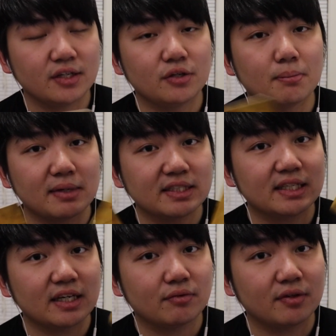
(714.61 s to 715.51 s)
you
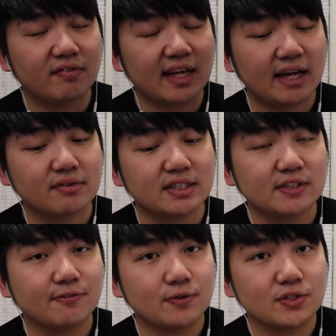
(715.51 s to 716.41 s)
must get rid of the countess
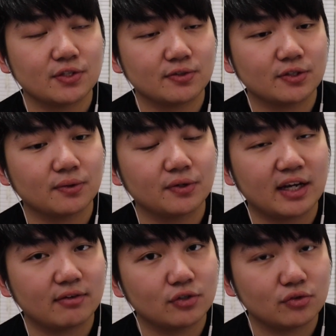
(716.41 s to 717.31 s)
first. So you
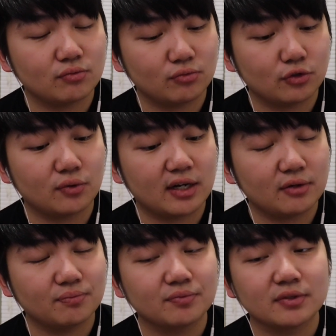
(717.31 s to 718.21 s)
have to throw it out.